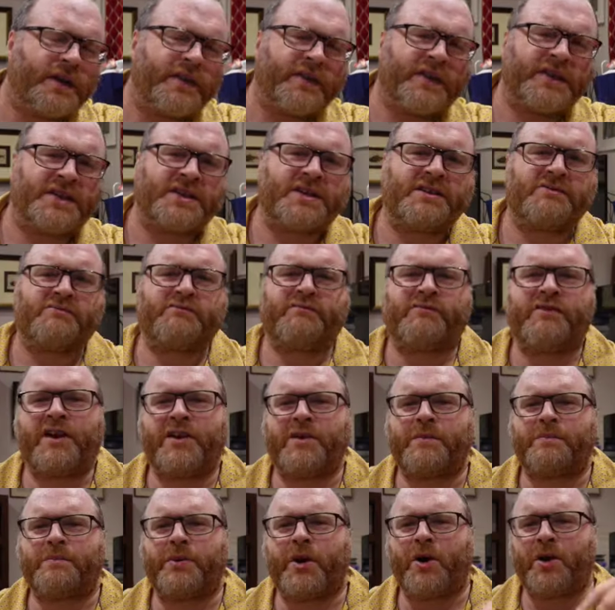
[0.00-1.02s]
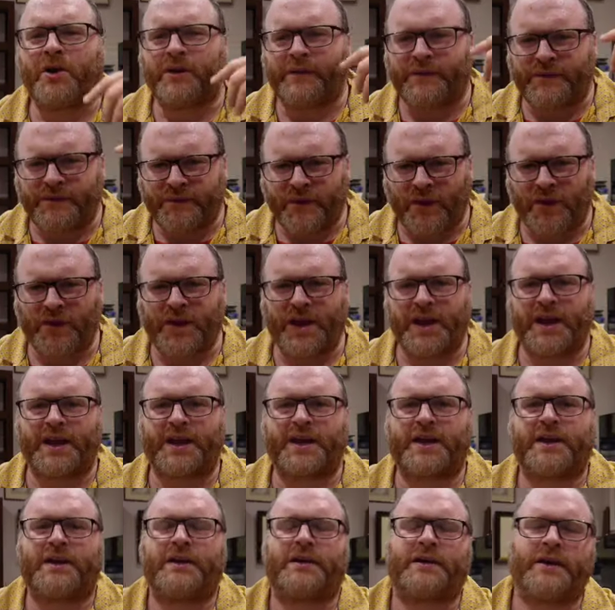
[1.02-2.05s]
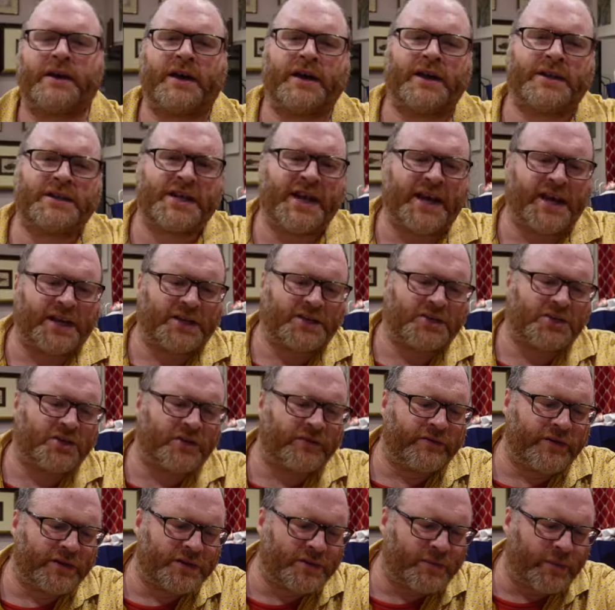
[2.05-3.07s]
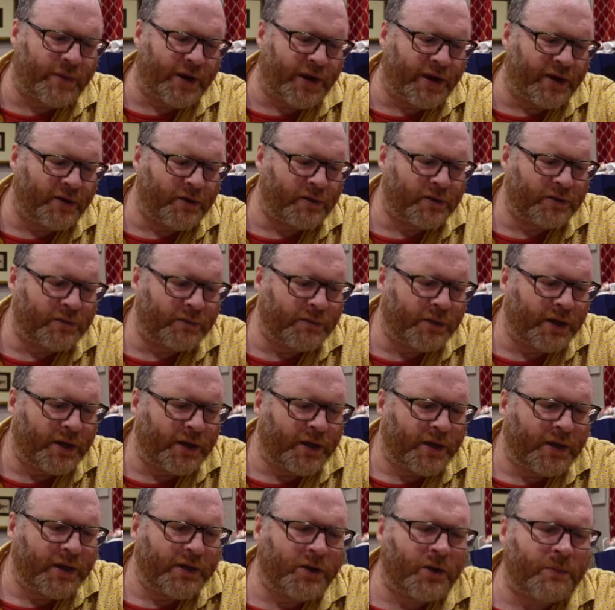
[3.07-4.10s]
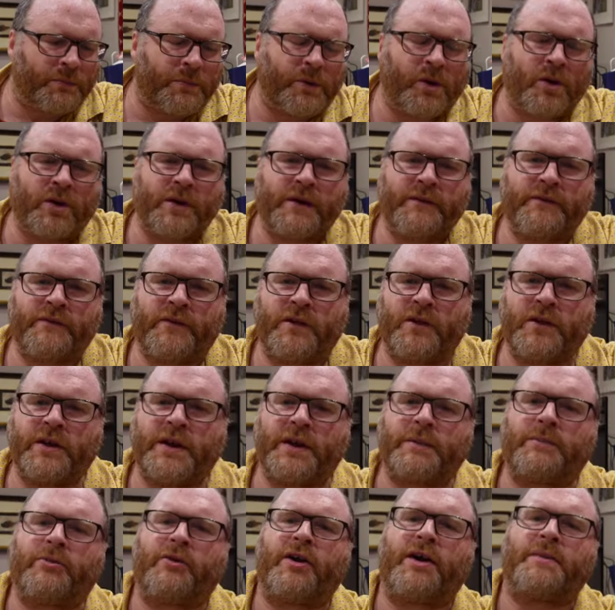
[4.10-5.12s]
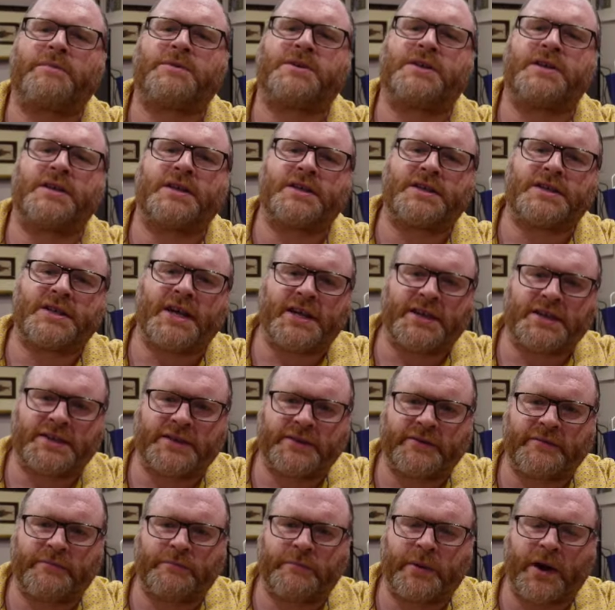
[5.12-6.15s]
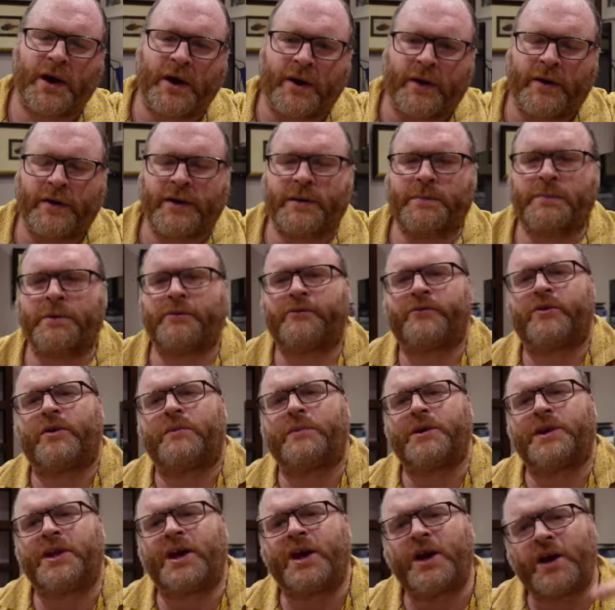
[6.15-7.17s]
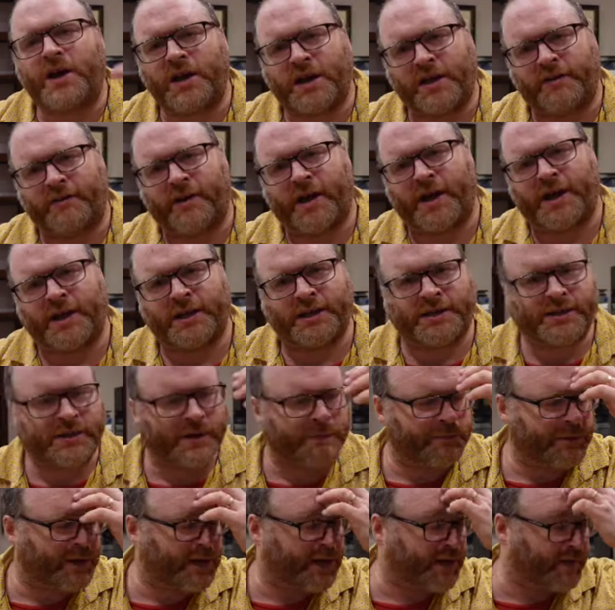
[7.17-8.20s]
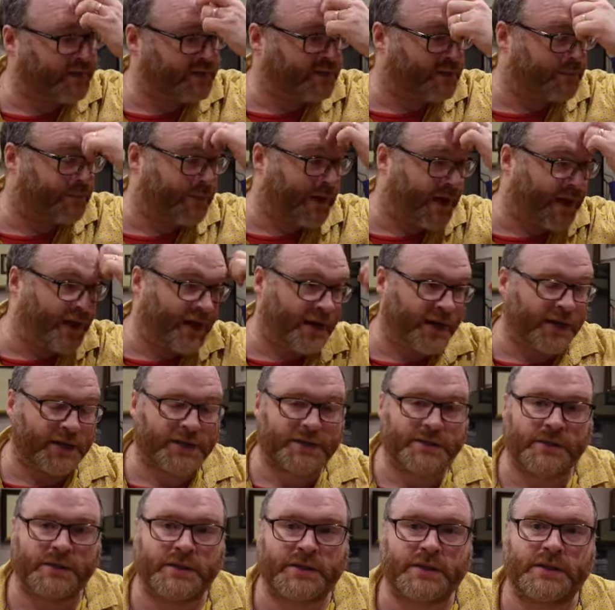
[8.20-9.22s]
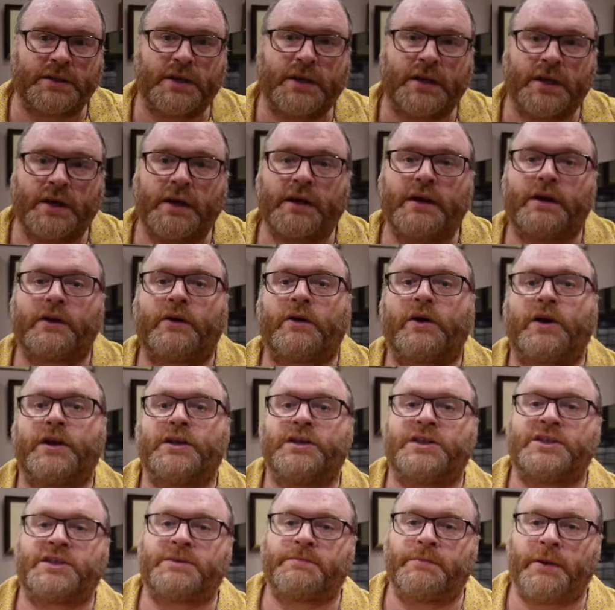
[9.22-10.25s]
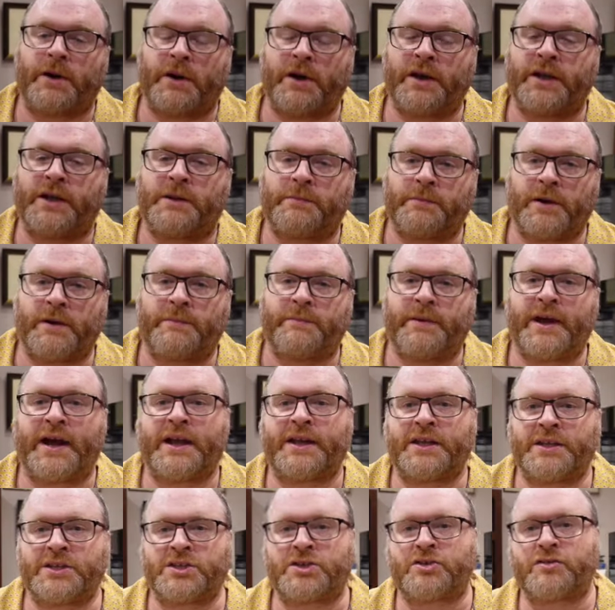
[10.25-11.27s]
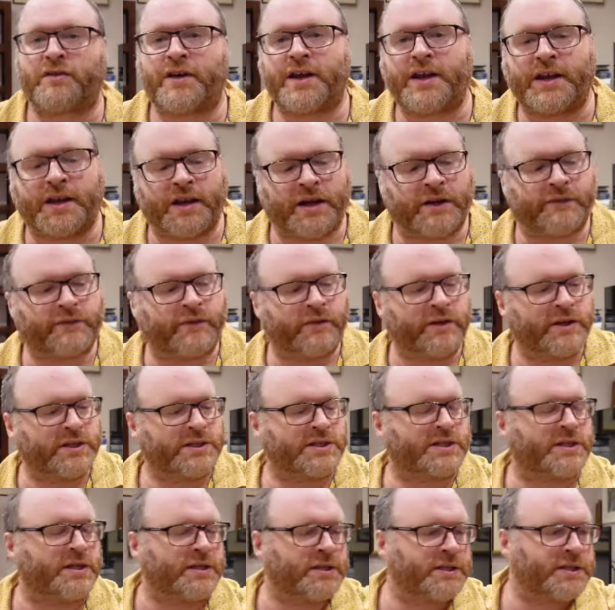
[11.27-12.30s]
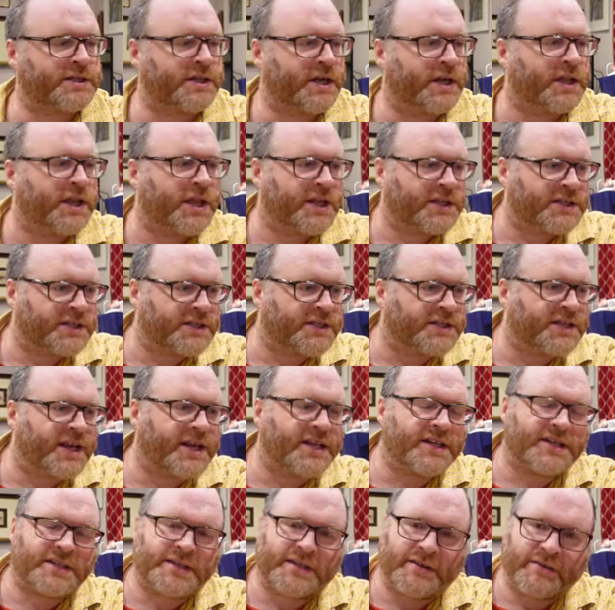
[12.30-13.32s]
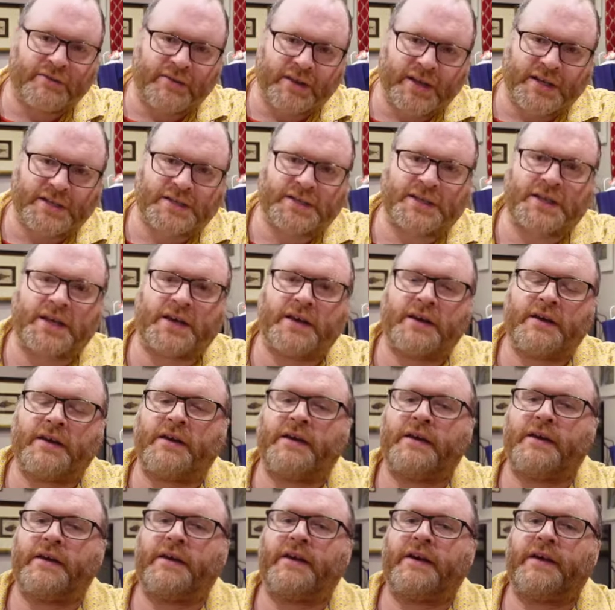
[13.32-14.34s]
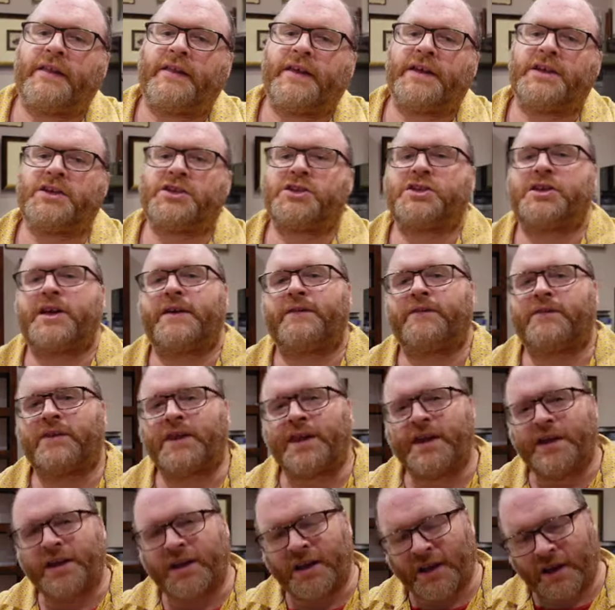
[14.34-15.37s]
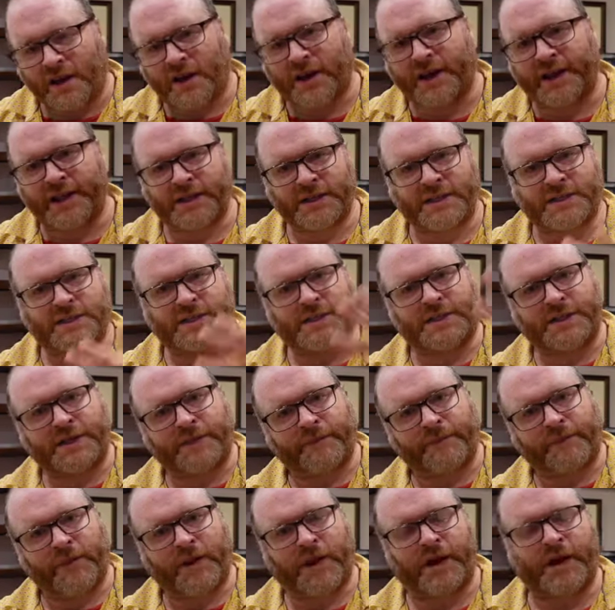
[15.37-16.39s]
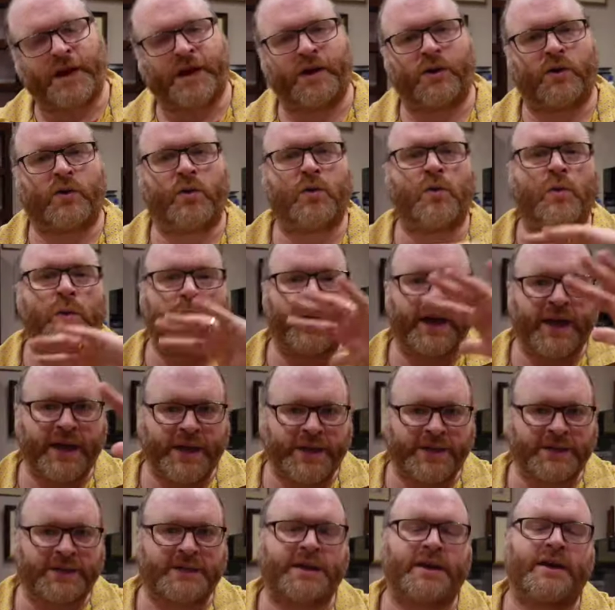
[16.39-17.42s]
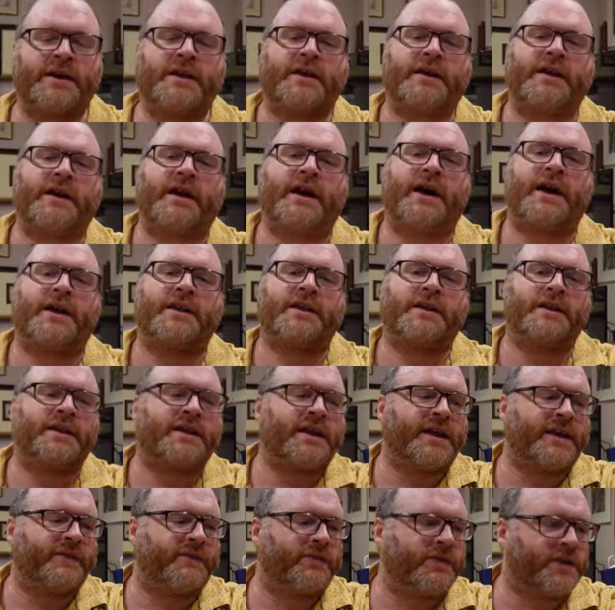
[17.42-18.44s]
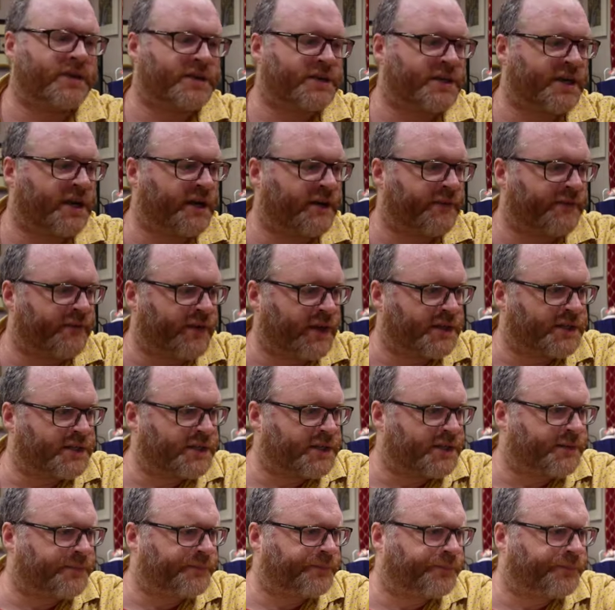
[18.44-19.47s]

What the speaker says: There's rather polyphonic texture as well. Not polyphonic perhaps in the sense of Bach, but from an earlier age. I believe Sibelius was quite inspired by Palestrina, for instance. So there's a sense of these shifting lines always underneath the surface.